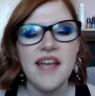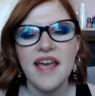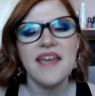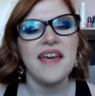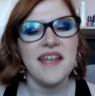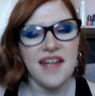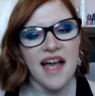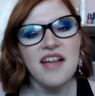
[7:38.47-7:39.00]
I
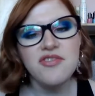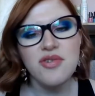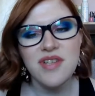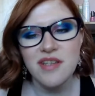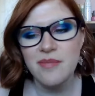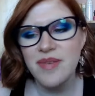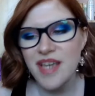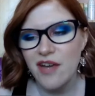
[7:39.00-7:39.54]
can
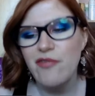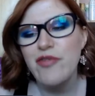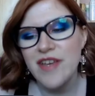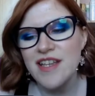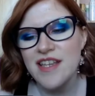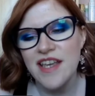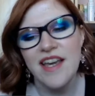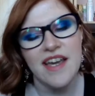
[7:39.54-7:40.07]
actually be
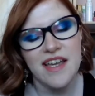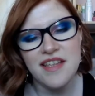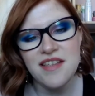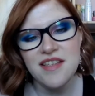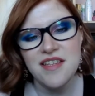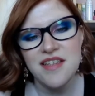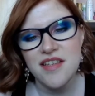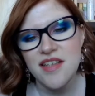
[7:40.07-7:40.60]
affiliate,